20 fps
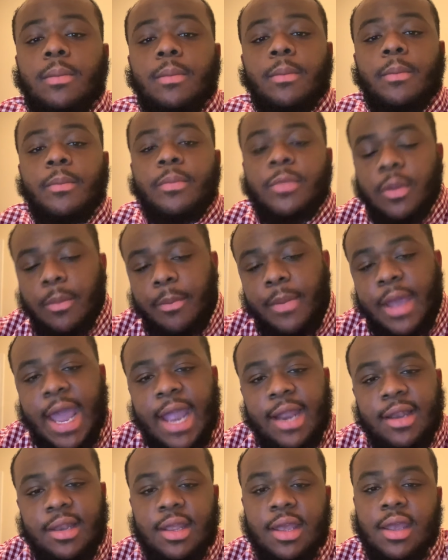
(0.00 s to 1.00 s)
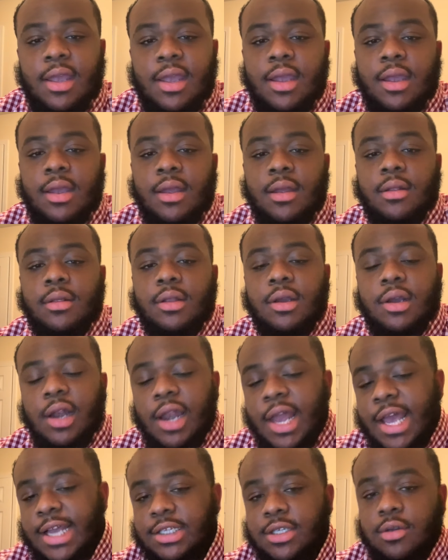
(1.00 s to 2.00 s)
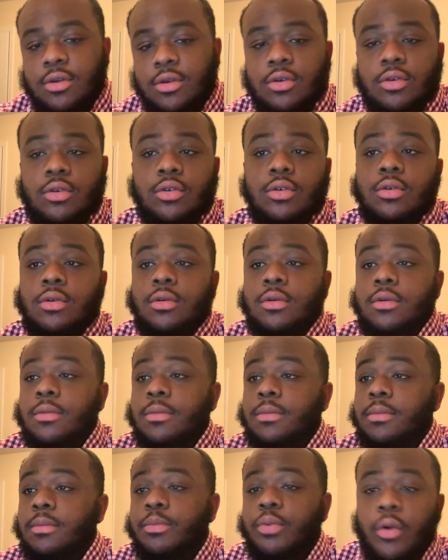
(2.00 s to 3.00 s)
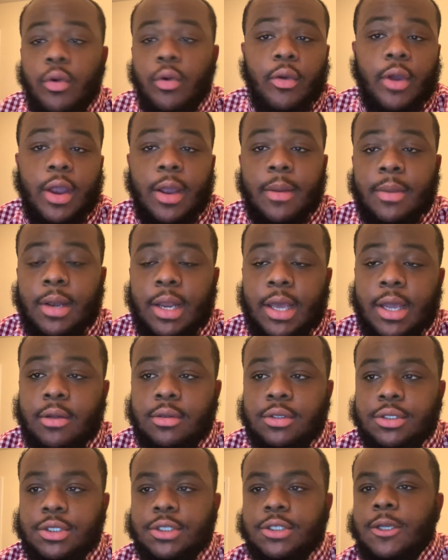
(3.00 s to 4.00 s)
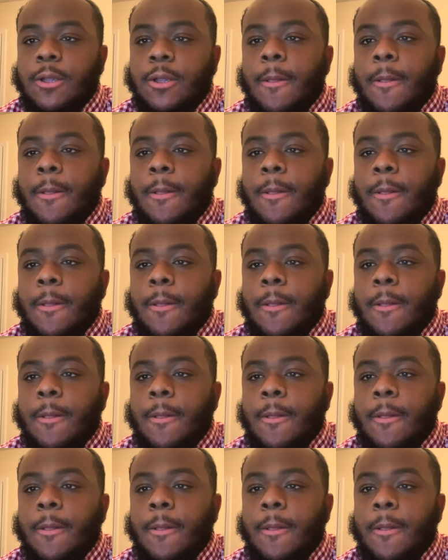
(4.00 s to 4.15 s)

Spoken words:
back then, the classical programming languages.